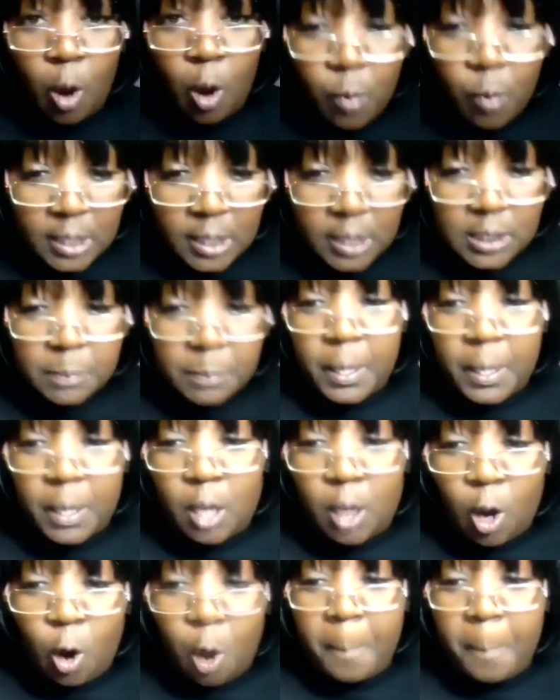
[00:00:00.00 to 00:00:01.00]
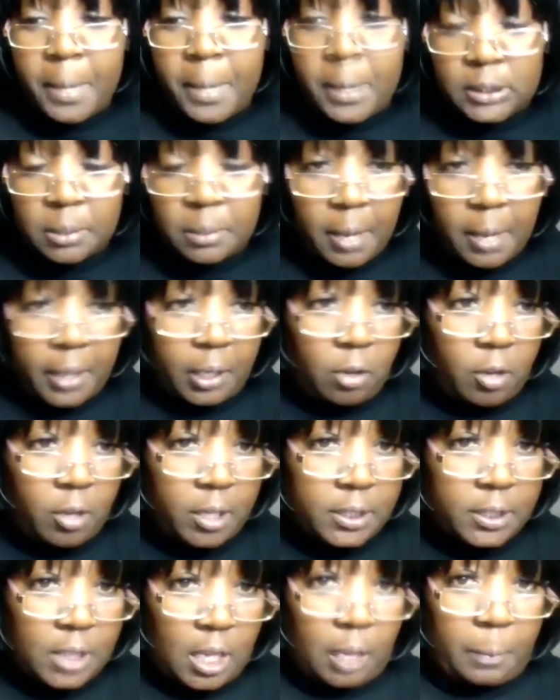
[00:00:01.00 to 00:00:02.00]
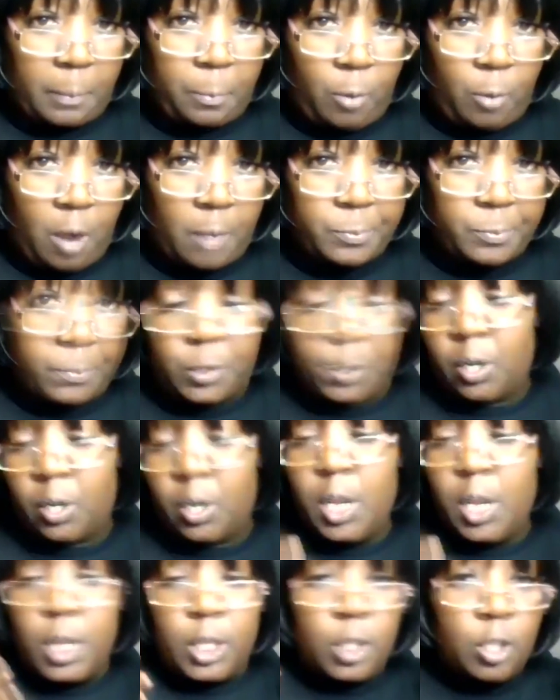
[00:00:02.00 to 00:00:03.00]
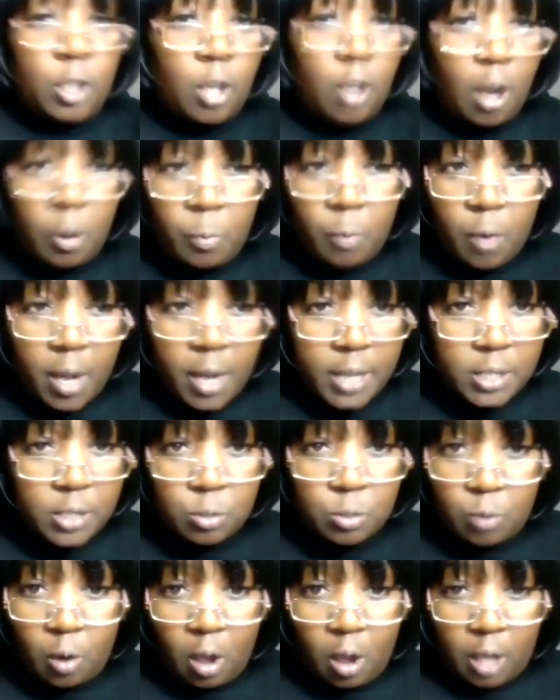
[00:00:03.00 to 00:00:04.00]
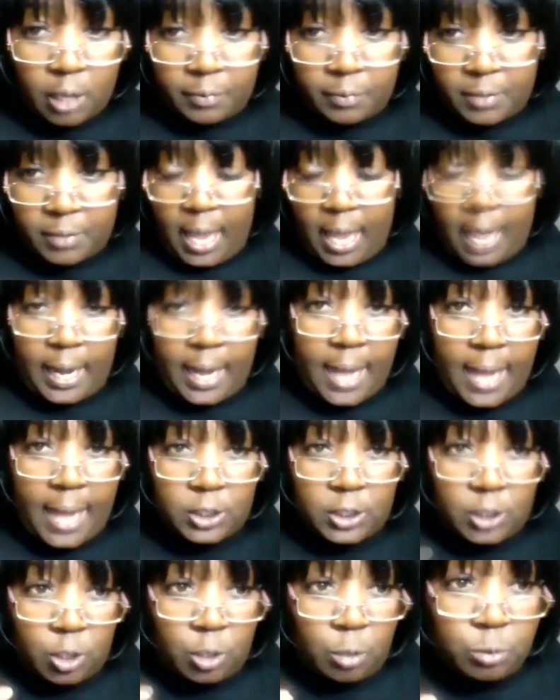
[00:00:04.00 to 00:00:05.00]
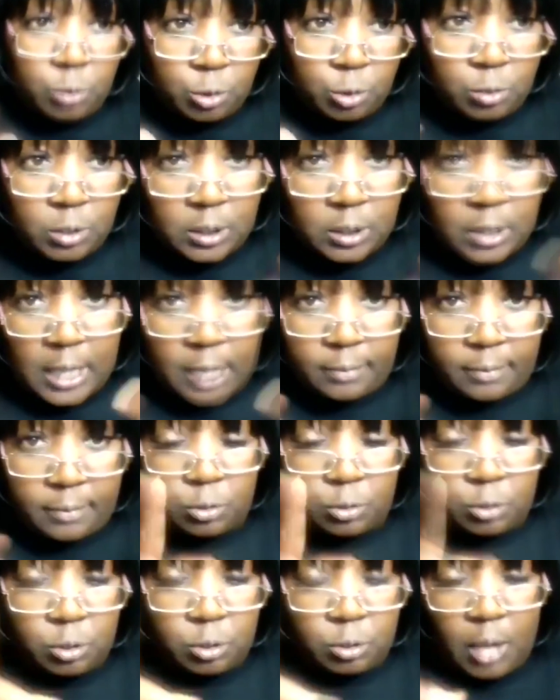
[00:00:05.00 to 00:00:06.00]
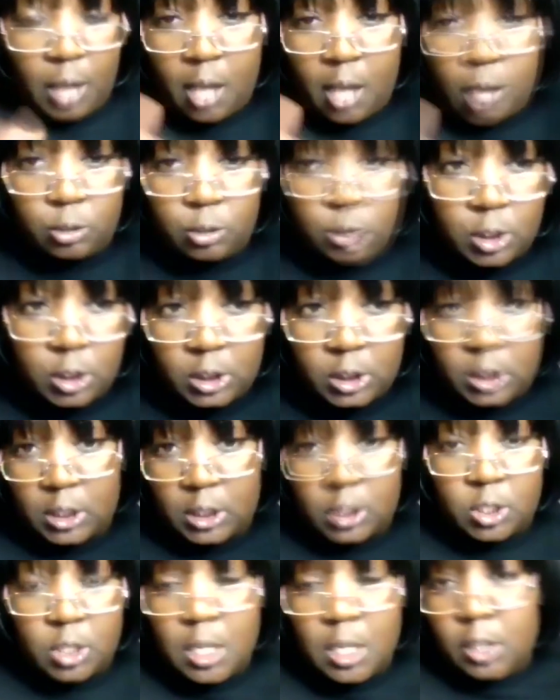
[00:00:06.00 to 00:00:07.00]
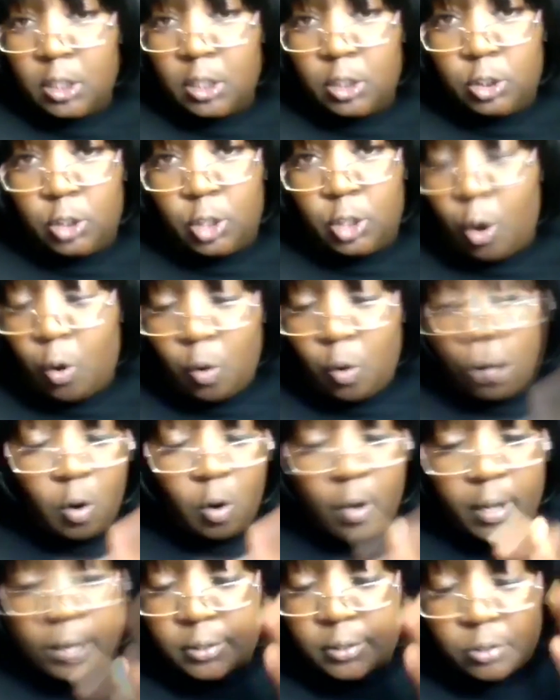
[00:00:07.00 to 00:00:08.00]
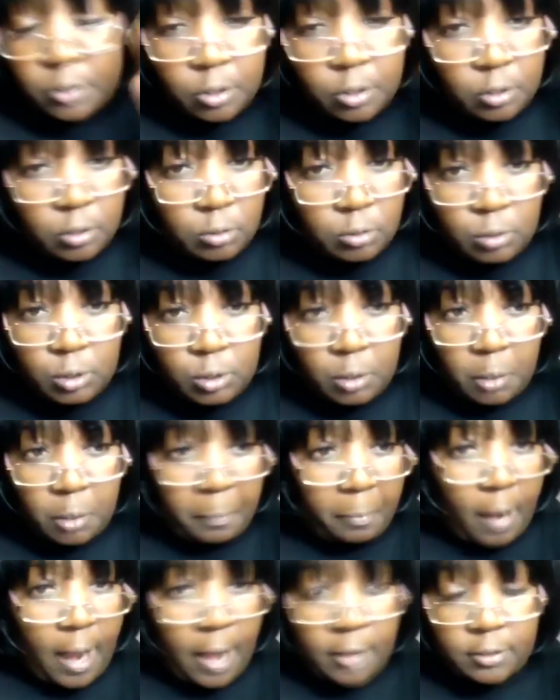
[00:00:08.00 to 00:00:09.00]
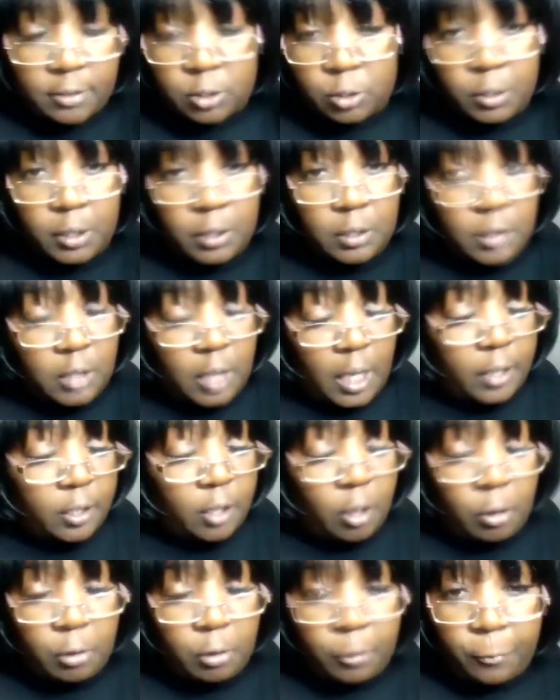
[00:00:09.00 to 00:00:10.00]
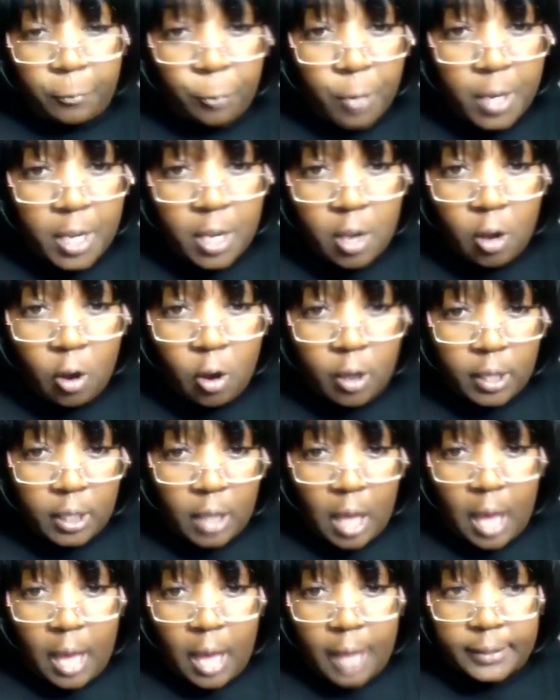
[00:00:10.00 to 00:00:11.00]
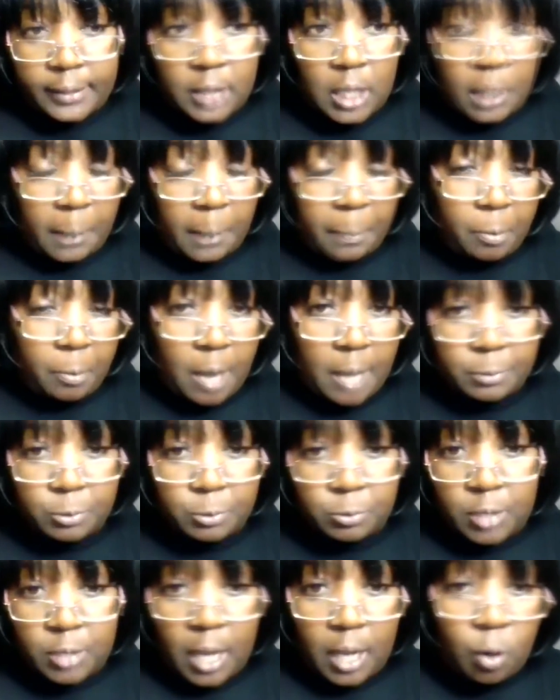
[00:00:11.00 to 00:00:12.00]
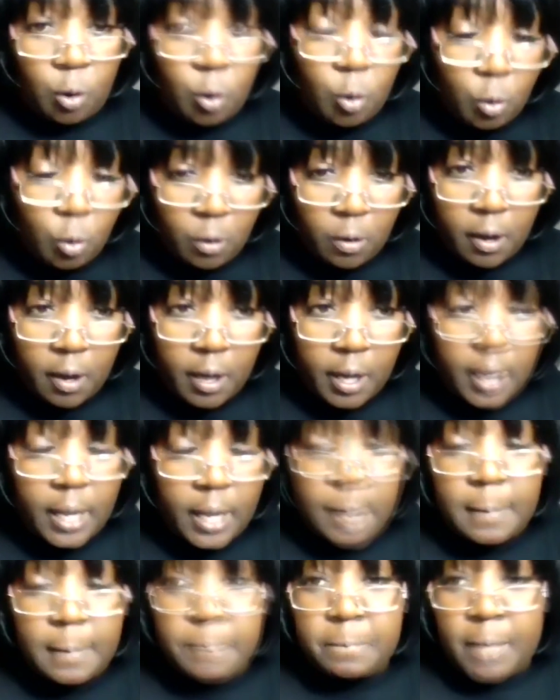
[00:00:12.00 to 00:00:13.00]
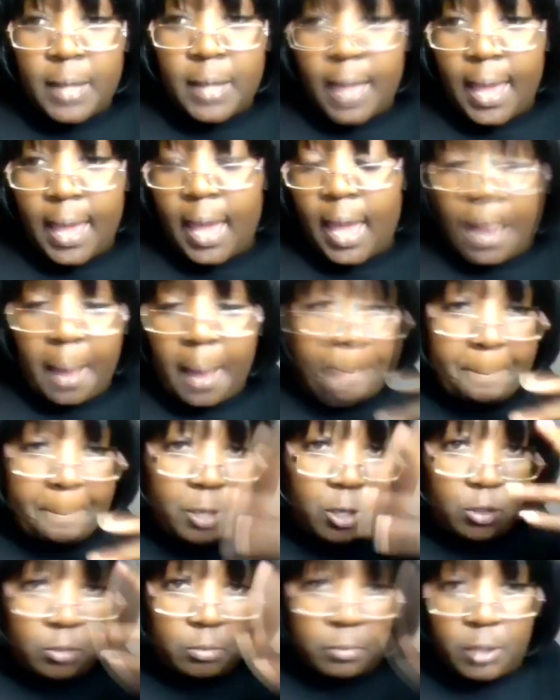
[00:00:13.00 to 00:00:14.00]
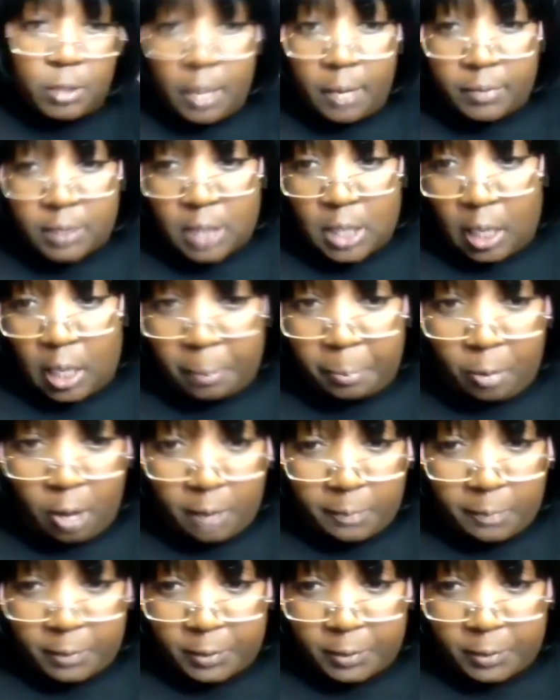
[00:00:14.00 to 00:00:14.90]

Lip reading: want to spend a whole bunch of money on a teleprompter, you don't want to do all of that. I showed you this afternoon how you can just go onto your browser and go to freeonlineteleprompter.org, and boom, you have a teleprompter.